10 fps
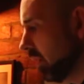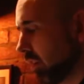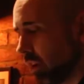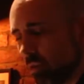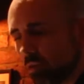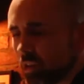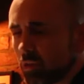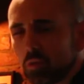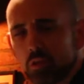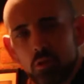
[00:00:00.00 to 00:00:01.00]
You know,
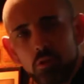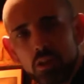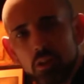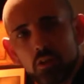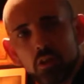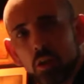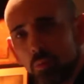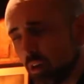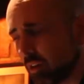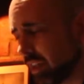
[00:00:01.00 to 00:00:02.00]
Christmas, New Year's, her
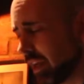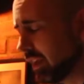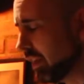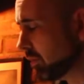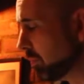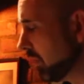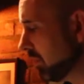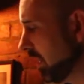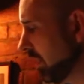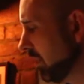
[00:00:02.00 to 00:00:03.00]
birthday, his
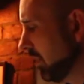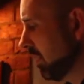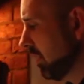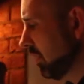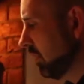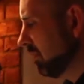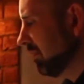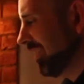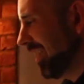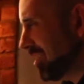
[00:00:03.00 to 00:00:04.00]
birthday."
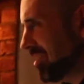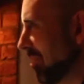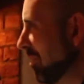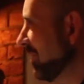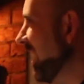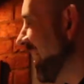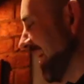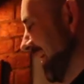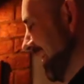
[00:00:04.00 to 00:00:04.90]
"How do you know all that?"